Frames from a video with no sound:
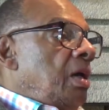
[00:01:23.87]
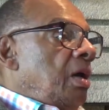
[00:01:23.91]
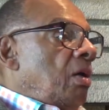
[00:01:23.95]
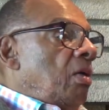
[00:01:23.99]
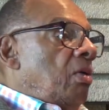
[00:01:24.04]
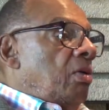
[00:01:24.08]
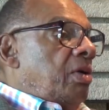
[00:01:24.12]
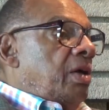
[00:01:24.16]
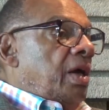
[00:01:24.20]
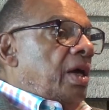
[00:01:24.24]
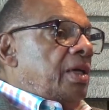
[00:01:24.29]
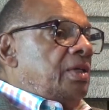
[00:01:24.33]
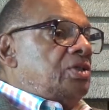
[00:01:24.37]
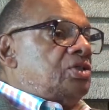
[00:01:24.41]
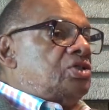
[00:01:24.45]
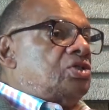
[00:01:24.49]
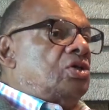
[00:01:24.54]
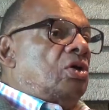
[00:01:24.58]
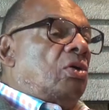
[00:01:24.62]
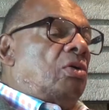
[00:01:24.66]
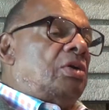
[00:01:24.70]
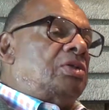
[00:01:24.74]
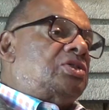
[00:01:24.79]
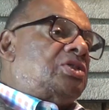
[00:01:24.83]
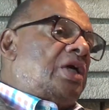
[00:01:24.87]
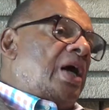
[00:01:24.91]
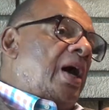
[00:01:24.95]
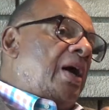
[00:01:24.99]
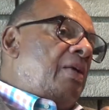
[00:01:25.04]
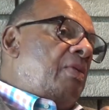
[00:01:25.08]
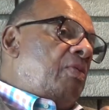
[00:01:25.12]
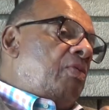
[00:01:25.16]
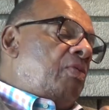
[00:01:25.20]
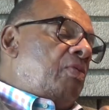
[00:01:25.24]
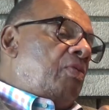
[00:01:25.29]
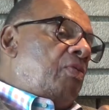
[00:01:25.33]
Okay, so as
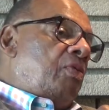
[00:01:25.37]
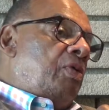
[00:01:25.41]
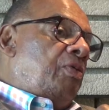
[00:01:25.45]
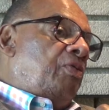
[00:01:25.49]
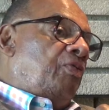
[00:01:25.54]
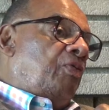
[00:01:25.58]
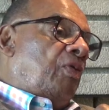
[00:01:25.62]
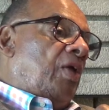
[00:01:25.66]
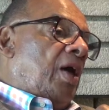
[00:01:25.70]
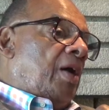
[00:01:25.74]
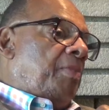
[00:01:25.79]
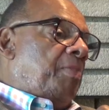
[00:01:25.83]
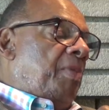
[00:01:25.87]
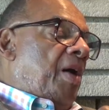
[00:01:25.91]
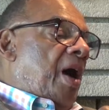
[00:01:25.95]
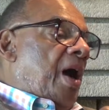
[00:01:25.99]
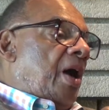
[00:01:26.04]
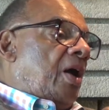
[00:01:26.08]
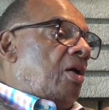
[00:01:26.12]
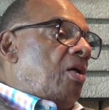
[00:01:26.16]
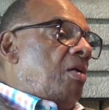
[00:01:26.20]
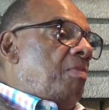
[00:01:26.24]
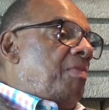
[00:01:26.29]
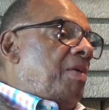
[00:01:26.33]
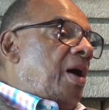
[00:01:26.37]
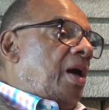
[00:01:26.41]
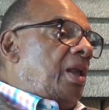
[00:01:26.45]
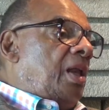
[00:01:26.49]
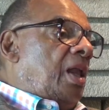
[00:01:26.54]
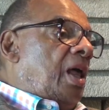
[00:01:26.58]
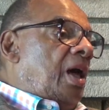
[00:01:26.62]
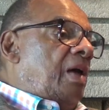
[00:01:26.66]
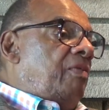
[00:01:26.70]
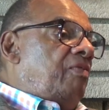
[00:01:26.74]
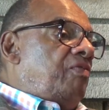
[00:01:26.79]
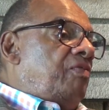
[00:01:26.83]
I reflect back on my
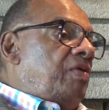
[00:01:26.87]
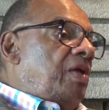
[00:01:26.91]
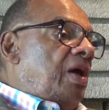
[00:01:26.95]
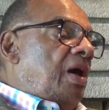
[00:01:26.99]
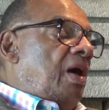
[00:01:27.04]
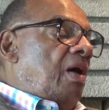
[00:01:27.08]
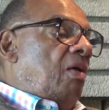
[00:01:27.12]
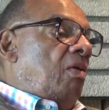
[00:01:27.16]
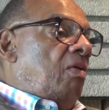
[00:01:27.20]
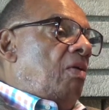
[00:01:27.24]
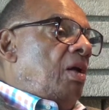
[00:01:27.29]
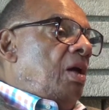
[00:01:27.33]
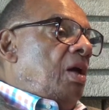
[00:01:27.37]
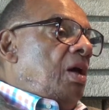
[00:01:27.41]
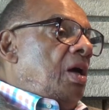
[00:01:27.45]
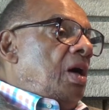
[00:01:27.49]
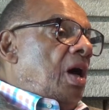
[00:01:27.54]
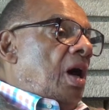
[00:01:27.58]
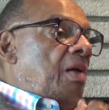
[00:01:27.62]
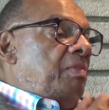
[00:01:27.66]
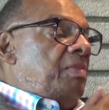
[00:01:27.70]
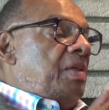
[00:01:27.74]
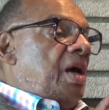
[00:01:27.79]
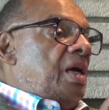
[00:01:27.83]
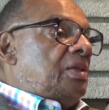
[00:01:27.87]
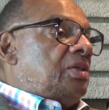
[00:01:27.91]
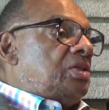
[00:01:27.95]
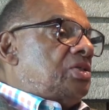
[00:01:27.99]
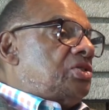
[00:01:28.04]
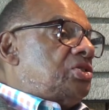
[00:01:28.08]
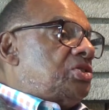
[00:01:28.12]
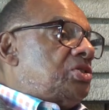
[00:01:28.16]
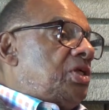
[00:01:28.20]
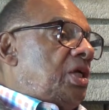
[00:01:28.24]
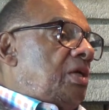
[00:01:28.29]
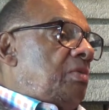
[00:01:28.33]
life now, I'm not
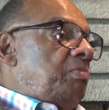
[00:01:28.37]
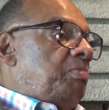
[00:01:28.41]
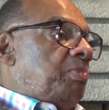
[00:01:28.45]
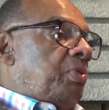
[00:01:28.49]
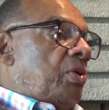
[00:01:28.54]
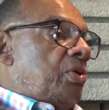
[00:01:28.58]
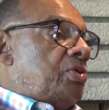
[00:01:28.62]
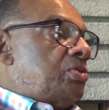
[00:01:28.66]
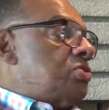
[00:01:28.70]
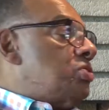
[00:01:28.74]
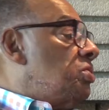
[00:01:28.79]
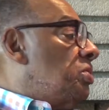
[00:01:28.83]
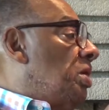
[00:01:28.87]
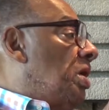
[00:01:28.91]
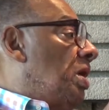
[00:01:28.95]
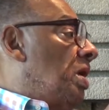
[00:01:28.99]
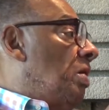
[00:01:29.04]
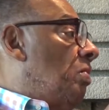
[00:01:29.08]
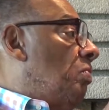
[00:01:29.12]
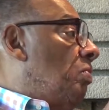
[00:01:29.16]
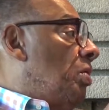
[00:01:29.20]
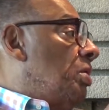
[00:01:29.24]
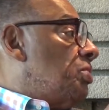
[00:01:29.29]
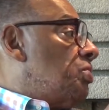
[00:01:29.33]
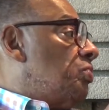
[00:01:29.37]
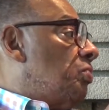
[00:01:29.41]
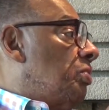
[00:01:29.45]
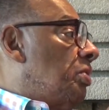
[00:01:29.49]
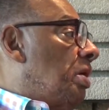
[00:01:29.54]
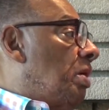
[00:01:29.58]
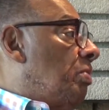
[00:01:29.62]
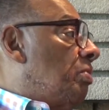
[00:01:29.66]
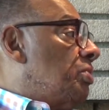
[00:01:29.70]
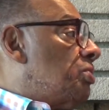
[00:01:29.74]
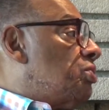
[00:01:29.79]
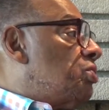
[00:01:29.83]
the same person that I was
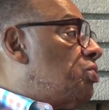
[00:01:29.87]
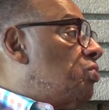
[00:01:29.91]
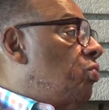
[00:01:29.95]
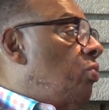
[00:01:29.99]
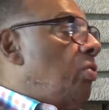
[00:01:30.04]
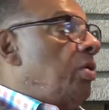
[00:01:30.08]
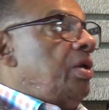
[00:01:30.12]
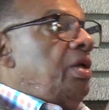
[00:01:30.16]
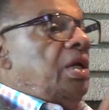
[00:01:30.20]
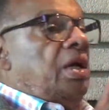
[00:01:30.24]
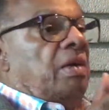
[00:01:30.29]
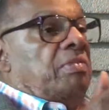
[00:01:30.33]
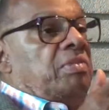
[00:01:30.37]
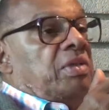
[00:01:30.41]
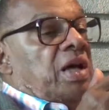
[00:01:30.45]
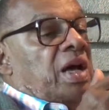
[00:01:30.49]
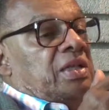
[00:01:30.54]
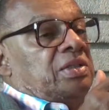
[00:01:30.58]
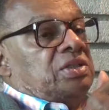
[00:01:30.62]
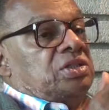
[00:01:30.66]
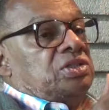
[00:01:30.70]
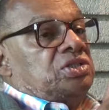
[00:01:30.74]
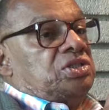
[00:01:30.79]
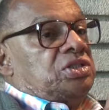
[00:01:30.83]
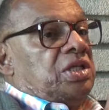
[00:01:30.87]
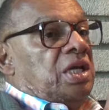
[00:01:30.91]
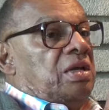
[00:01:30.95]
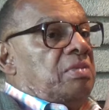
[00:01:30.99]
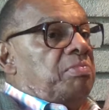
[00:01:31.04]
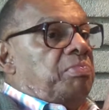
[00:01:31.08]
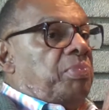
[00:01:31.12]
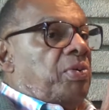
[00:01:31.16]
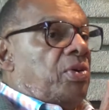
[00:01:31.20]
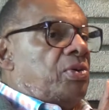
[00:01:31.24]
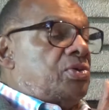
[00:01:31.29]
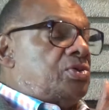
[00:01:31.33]
when I was 20. I'm not the
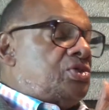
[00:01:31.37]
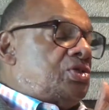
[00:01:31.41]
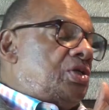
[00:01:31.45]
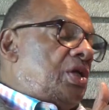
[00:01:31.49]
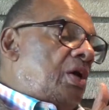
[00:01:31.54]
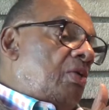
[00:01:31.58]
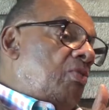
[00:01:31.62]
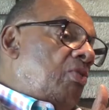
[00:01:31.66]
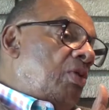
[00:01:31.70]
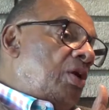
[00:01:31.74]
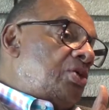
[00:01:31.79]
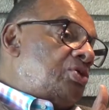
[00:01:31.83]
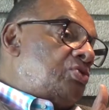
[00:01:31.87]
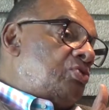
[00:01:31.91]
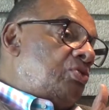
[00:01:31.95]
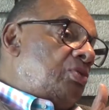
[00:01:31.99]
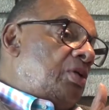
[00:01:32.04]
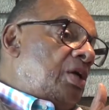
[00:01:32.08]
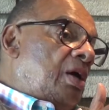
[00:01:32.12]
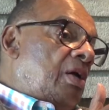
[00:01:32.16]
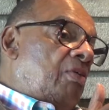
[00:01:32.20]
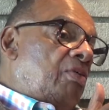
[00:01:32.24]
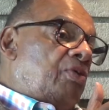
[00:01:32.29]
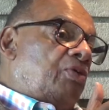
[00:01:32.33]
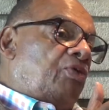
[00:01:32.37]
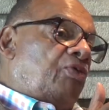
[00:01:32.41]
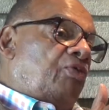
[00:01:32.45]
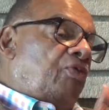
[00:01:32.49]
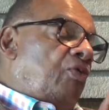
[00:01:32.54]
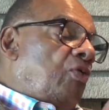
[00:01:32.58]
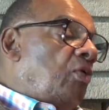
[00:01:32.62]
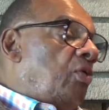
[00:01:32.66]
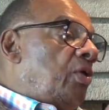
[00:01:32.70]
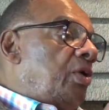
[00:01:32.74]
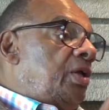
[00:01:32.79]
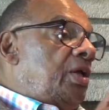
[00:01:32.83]
same person I was when I was
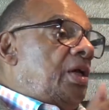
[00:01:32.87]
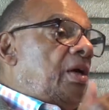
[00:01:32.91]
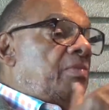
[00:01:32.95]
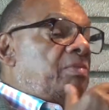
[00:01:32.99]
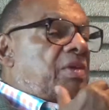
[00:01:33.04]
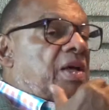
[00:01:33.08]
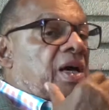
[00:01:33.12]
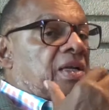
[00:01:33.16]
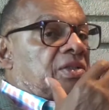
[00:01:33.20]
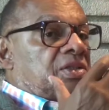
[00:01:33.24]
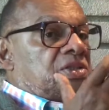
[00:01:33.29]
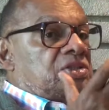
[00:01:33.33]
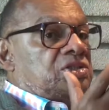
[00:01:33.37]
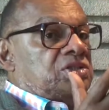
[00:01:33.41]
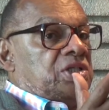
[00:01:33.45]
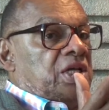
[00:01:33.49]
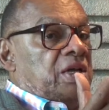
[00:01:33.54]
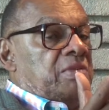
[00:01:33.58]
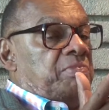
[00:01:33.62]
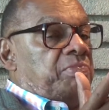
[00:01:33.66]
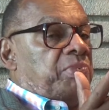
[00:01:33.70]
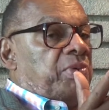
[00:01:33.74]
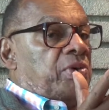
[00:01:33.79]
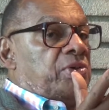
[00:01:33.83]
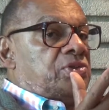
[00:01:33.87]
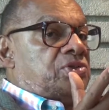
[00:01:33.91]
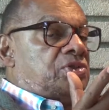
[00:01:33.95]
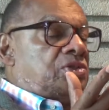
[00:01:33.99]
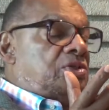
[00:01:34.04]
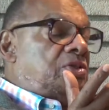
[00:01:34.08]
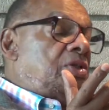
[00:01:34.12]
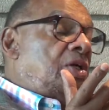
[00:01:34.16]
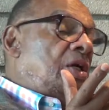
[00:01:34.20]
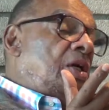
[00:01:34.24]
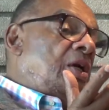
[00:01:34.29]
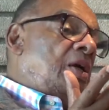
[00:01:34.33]
40. I'm not the same
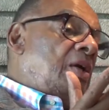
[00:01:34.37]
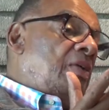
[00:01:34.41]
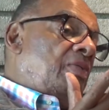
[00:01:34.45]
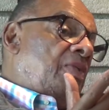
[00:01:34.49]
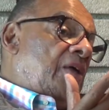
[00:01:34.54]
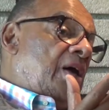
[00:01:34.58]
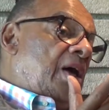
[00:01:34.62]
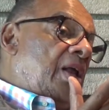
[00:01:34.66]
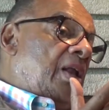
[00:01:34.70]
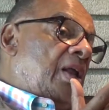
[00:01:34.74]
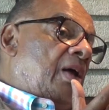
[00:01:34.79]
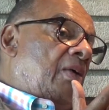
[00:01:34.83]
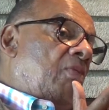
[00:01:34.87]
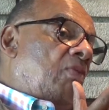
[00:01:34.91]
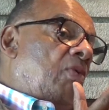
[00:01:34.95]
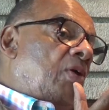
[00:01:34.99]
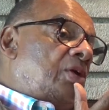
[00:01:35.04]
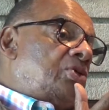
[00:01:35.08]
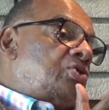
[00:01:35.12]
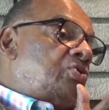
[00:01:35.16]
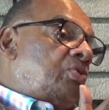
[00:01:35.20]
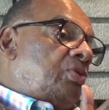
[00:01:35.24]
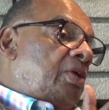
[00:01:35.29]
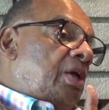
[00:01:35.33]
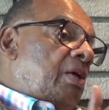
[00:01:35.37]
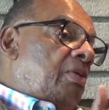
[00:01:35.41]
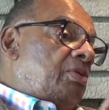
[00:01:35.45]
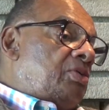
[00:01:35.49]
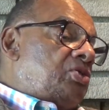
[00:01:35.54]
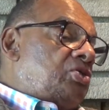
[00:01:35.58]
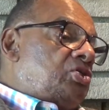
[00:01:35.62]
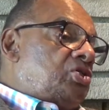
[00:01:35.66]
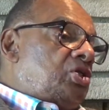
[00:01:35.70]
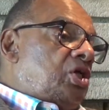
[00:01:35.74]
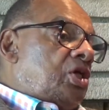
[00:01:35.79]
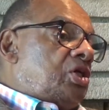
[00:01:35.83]
person that I was when I
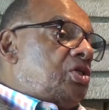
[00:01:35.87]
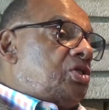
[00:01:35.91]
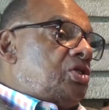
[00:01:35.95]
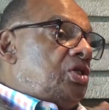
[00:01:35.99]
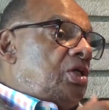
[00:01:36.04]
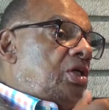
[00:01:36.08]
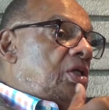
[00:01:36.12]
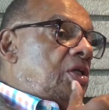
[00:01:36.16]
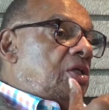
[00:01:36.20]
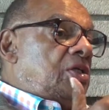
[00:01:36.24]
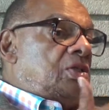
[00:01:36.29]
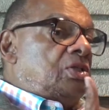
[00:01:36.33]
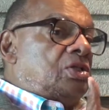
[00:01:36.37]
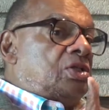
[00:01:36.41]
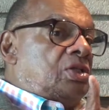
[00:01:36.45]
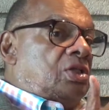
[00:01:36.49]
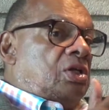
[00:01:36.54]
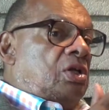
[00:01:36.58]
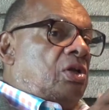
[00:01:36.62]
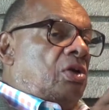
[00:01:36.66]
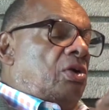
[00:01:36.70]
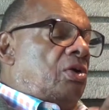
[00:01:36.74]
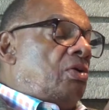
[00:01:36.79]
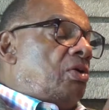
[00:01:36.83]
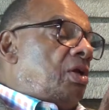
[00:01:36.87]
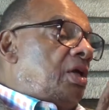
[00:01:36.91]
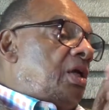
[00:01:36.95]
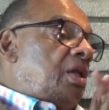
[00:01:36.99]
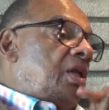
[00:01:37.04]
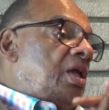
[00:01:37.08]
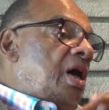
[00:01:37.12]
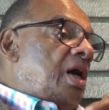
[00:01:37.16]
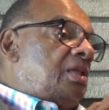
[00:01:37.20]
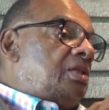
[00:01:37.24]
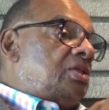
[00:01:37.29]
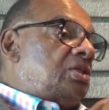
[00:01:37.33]
was 60. And I'm
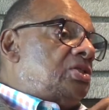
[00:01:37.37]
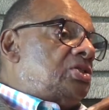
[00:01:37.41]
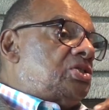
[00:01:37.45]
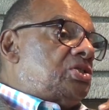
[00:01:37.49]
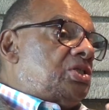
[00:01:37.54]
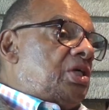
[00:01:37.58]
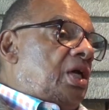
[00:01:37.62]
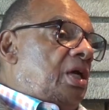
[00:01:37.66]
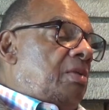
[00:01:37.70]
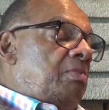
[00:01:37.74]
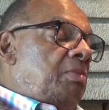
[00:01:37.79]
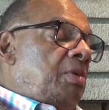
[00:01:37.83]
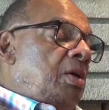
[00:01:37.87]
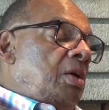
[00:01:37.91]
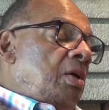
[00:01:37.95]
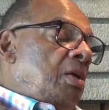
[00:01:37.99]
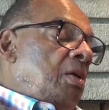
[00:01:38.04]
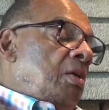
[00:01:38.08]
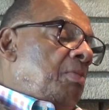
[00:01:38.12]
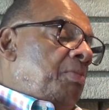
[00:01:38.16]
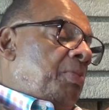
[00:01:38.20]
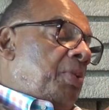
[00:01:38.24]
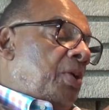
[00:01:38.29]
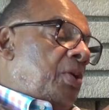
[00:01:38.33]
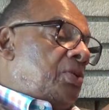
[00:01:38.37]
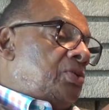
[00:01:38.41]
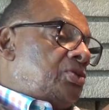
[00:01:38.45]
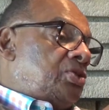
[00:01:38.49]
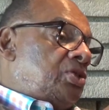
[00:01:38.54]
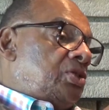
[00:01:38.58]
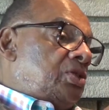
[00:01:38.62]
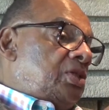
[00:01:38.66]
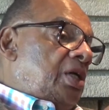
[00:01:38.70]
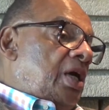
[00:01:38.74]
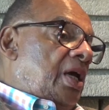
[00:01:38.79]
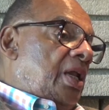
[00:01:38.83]
clearly not the same
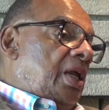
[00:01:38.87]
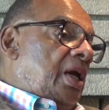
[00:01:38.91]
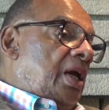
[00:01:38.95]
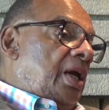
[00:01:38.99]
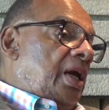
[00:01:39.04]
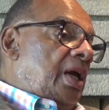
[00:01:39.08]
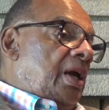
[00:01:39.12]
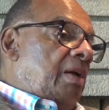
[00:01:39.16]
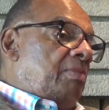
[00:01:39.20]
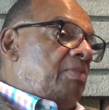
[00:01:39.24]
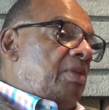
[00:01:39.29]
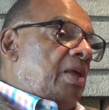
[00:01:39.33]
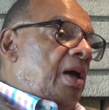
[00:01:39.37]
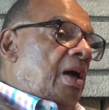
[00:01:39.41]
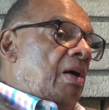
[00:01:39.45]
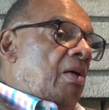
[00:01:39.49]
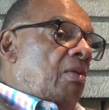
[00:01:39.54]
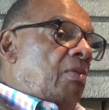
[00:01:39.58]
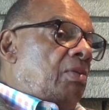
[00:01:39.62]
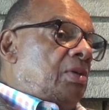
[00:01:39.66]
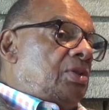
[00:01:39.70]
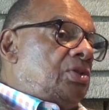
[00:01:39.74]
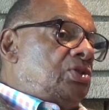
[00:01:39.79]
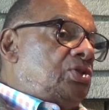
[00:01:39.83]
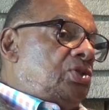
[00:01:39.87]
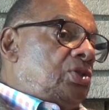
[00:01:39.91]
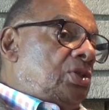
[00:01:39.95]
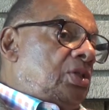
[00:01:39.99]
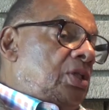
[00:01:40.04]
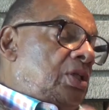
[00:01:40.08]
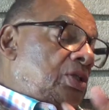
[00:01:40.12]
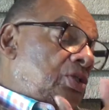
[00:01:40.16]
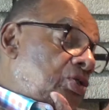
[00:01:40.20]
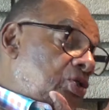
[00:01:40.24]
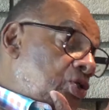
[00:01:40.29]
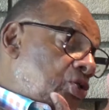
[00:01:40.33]
person that I am now.
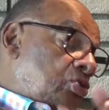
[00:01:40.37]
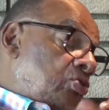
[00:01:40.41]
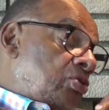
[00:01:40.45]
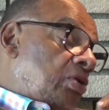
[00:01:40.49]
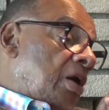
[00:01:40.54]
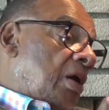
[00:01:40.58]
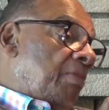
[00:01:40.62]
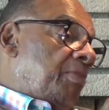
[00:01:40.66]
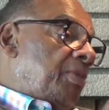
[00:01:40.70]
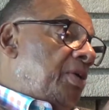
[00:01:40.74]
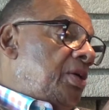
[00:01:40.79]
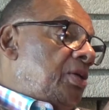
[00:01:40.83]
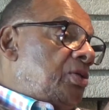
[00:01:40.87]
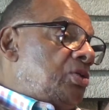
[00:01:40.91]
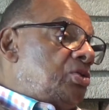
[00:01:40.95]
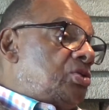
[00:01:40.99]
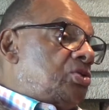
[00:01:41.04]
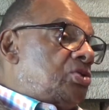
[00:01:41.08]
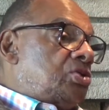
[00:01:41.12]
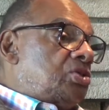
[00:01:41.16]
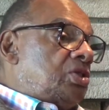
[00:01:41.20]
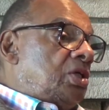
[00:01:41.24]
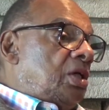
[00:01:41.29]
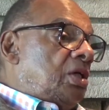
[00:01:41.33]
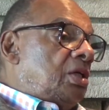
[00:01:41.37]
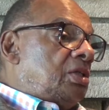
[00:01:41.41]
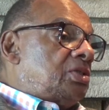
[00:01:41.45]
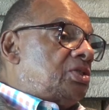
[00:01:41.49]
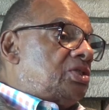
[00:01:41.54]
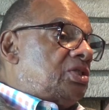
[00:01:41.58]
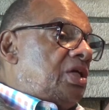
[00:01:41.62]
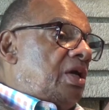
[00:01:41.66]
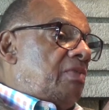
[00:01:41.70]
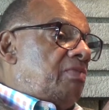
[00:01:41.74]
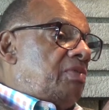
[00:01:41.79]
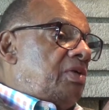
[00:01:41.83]
In June, I'll be
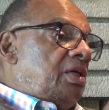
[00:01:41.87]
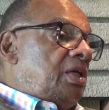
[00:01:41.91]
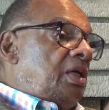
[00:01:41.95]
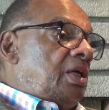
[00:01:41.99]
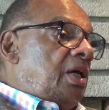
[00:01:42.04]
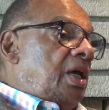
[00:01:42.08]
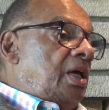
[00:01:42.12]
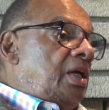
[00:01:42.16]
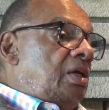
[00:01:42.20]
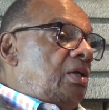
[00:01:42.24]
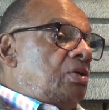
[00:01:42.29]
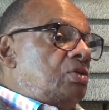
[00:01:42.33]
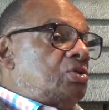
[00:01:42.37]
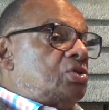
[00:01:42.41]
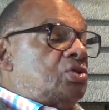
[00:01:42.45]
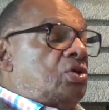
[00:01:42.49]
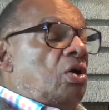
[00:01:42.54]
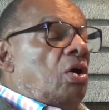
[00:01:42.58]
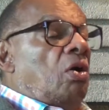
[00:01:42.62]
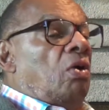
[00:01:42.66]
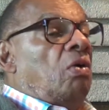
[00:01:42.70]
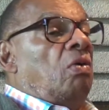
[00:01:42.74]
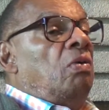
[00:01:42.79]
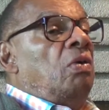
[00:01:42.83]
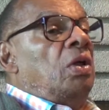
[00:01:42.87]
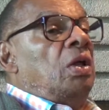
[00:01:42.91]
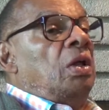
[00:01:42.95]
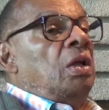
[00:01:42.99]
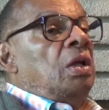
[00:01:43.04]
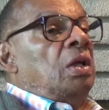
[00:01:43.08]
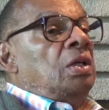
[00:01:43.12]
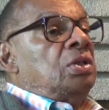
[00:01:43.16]
78 years old.